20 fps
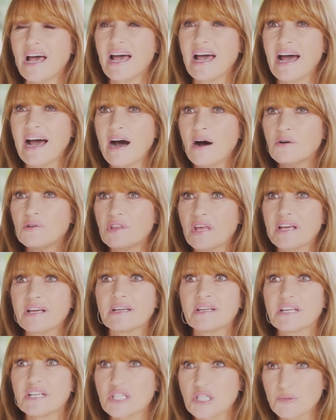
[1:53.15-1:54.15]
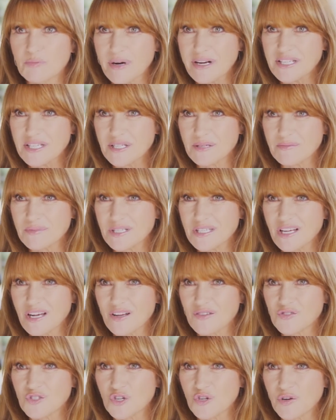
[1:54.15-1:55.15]
how they can express
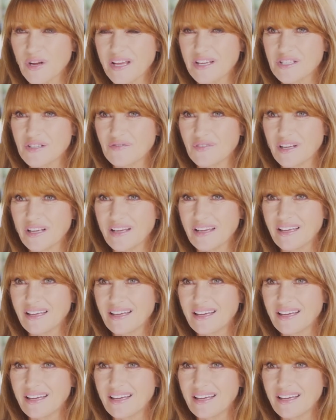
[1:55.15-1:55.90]
themselves creatively,